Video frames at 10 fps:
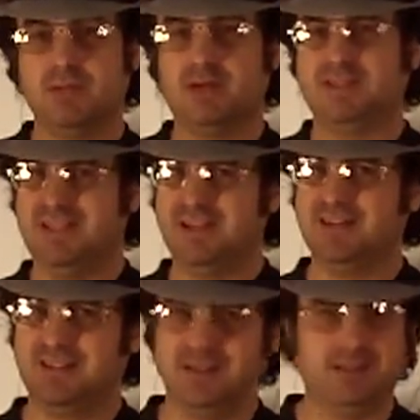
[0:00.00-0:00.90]
Now 10
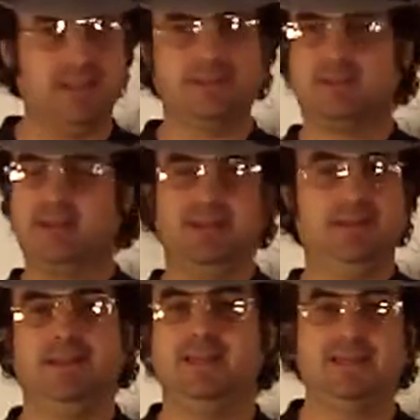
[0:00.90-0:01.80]
octillion, that's
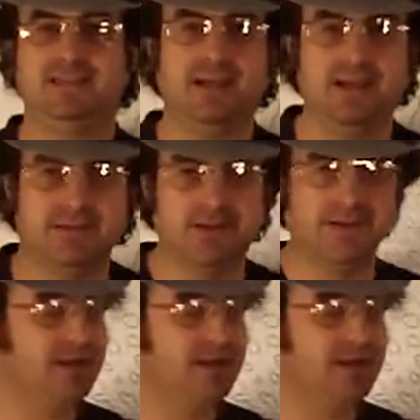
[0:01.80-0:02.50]
a ton, right?